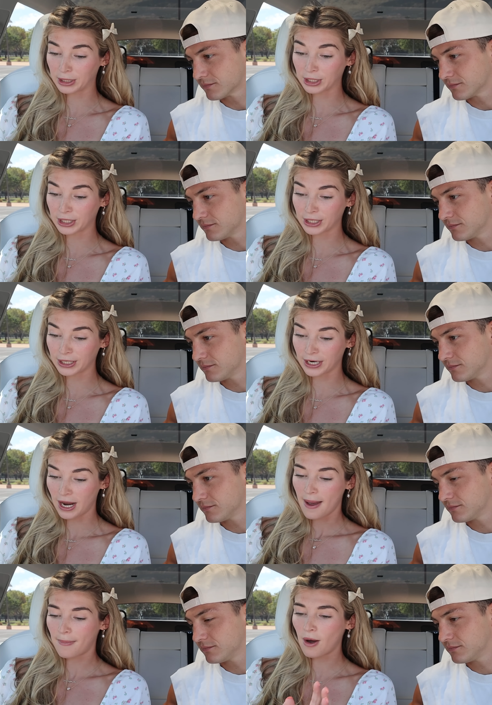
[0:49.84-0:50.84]
Speaker 1: burger.
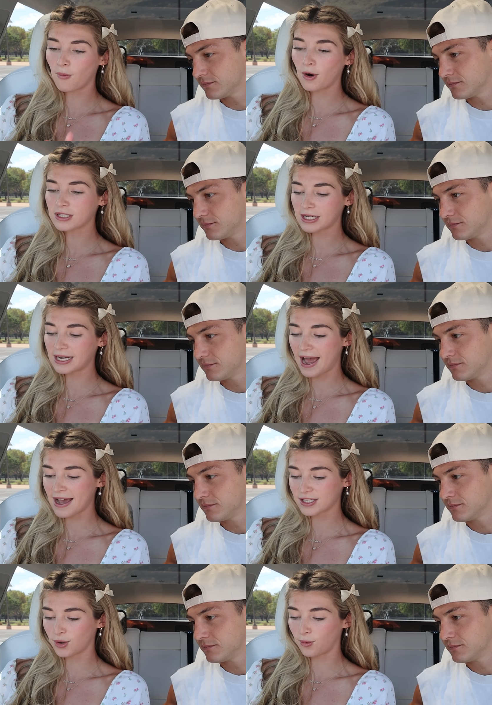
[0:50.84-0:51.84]
But we're also gonna
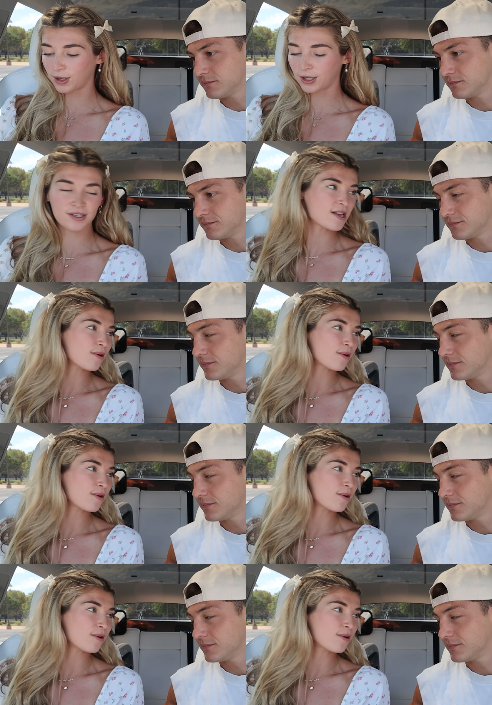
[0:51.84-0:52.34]
ask the workers